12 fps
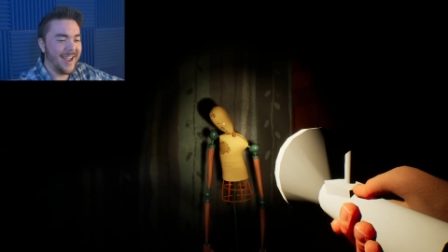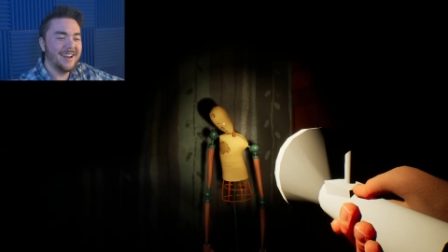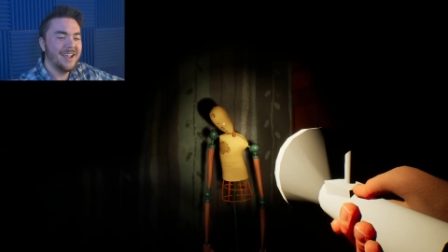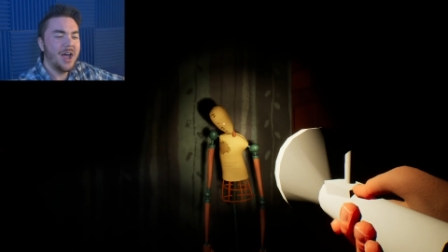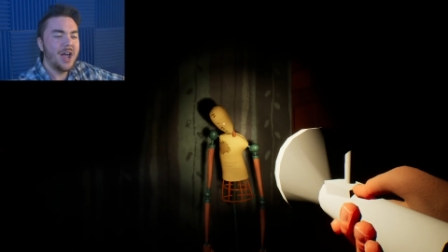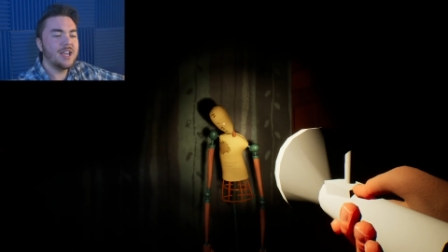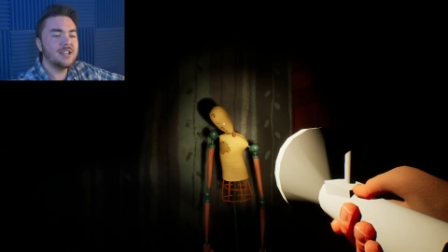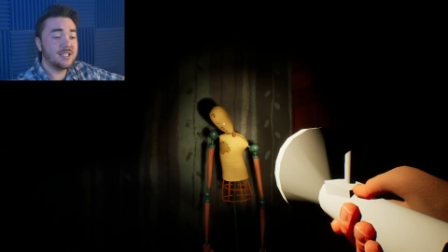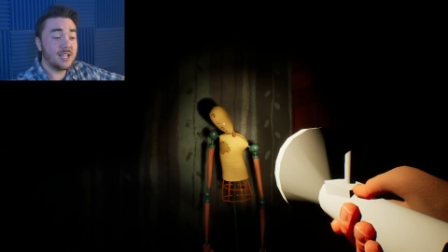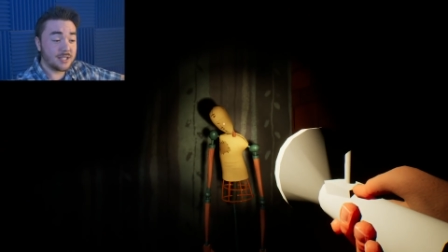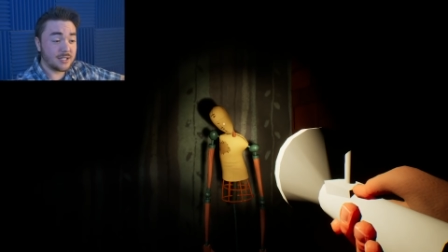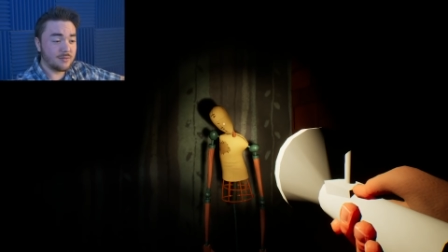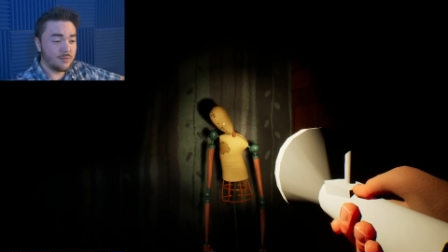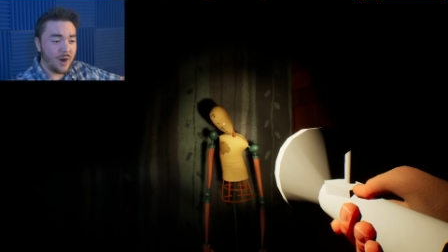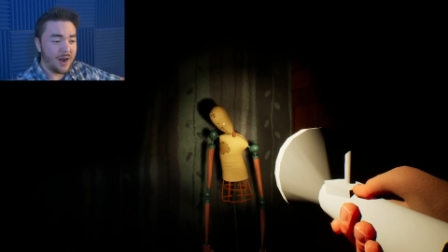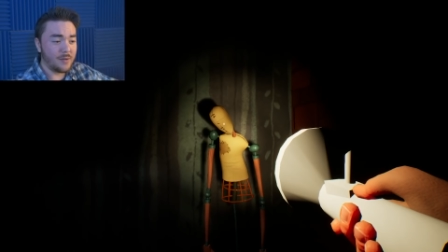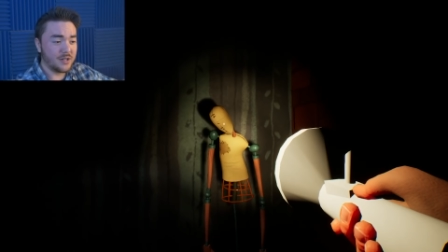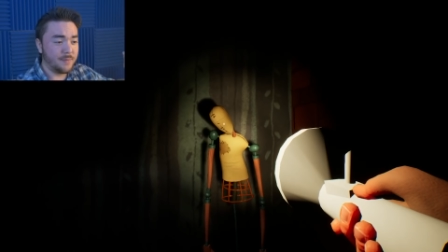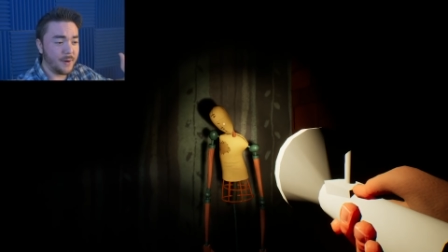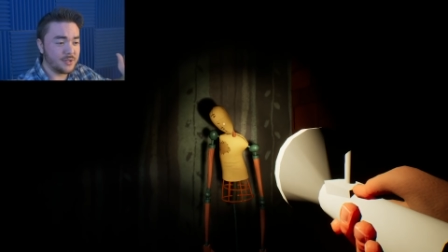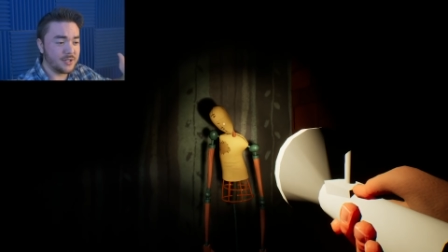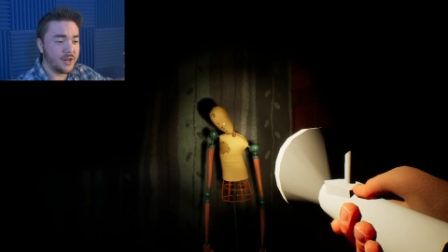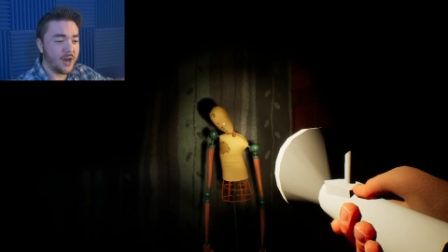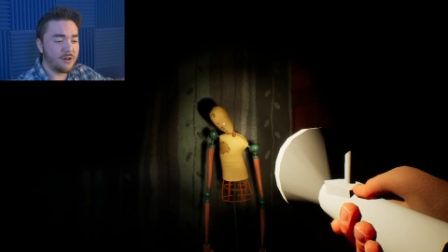And is this where I was supposed
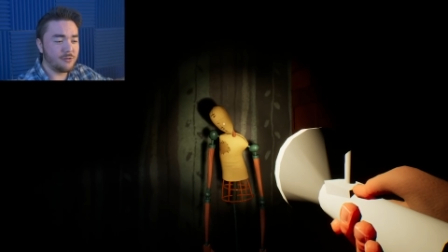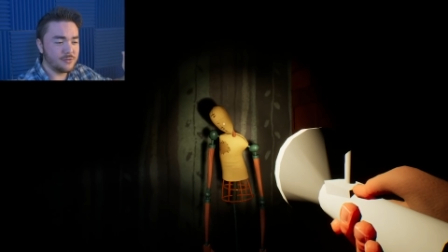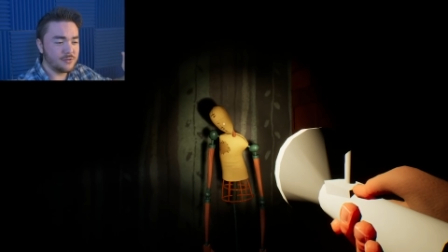to go?